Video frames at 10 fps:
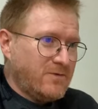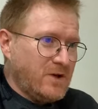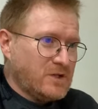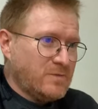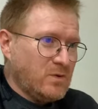
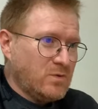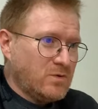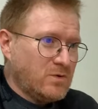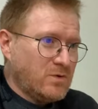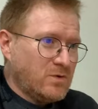
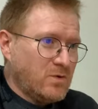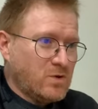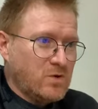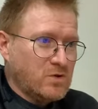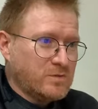Firstborn
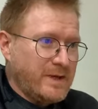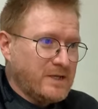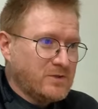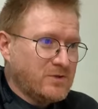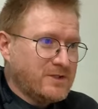or Core
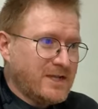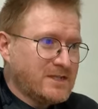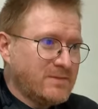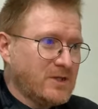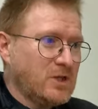Space, or
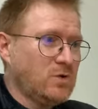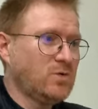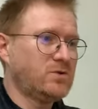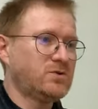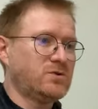is that something
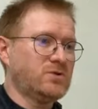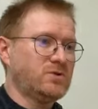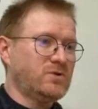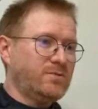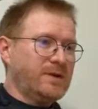you would
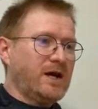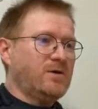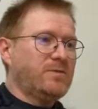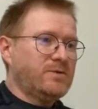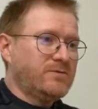
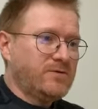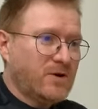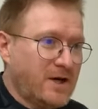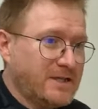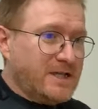be
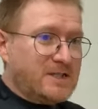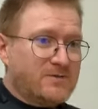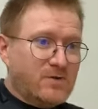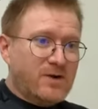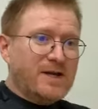open for
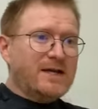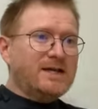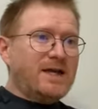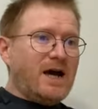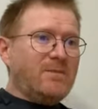ideas for?
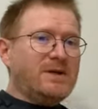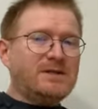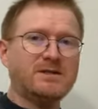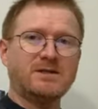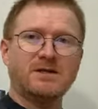Yeah,
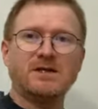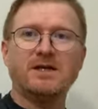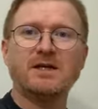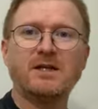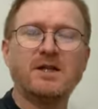I mean,
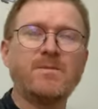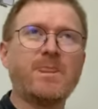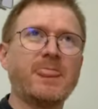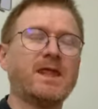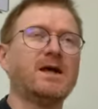
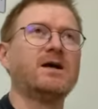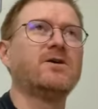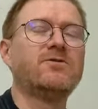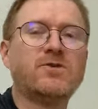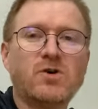
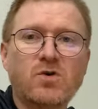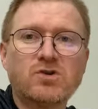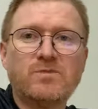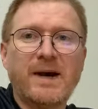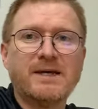for
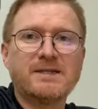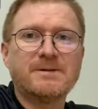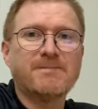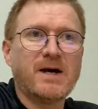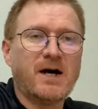Core
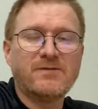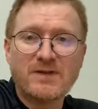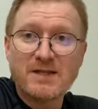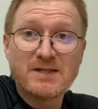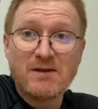Space,
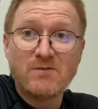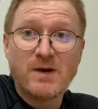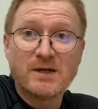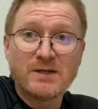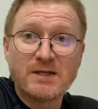I've done the
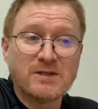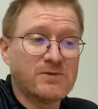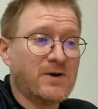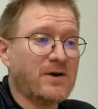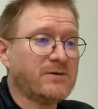same with my
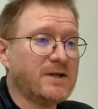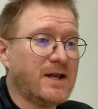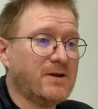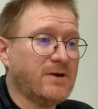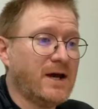kids as
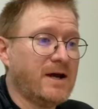well.